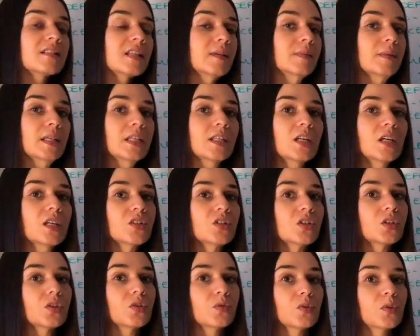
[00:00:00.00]
something y'all
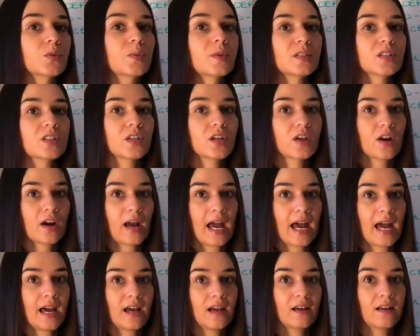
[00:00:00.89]
should group into your
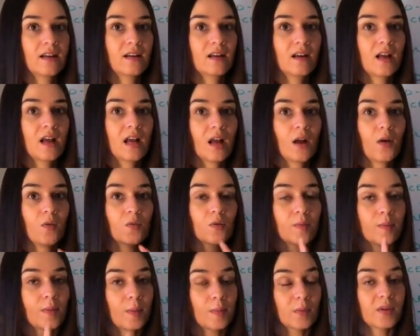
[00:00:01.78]
head.
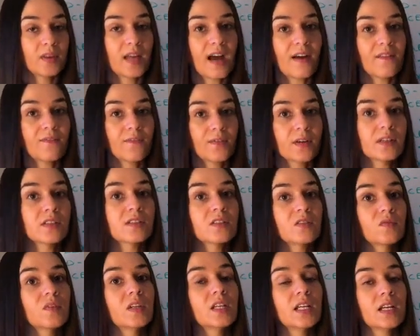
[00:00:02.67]
Remember that
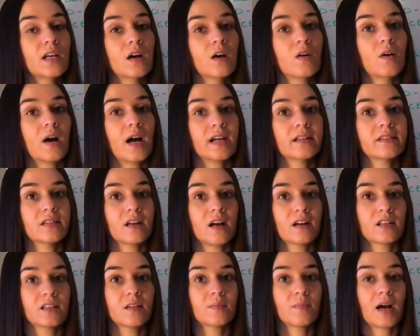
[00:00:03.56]
first video I
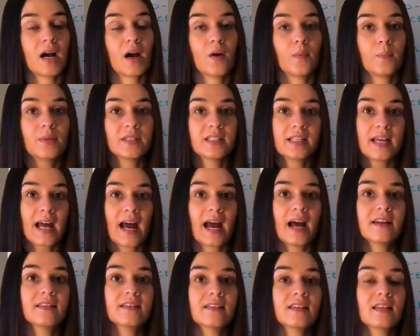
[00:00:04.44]
talked about
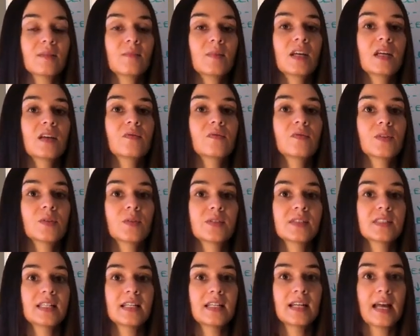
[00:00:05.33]
potassium
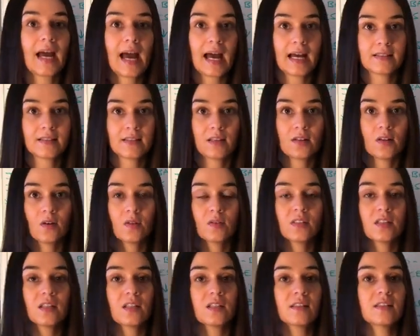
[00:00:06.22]
influencing
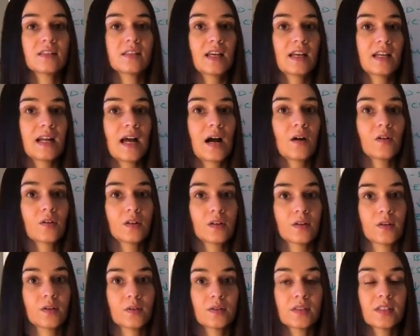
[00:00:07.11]
acidosis and
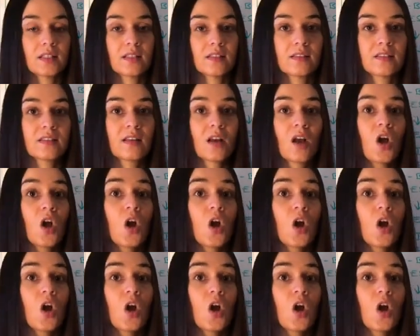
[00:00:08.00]
alkalosis.